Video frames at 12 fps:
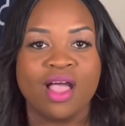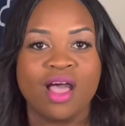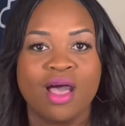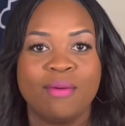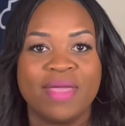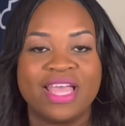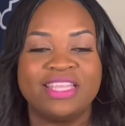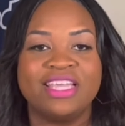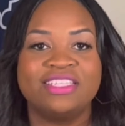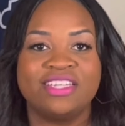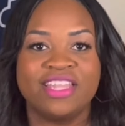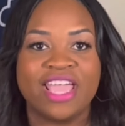um, at the
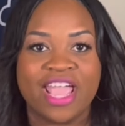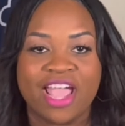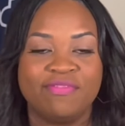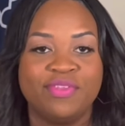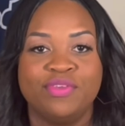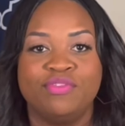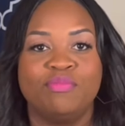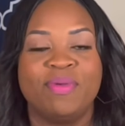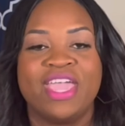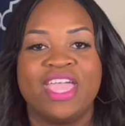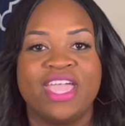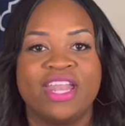end of the day after you
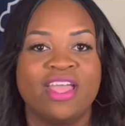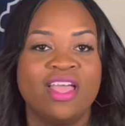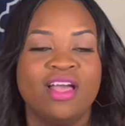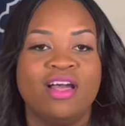paid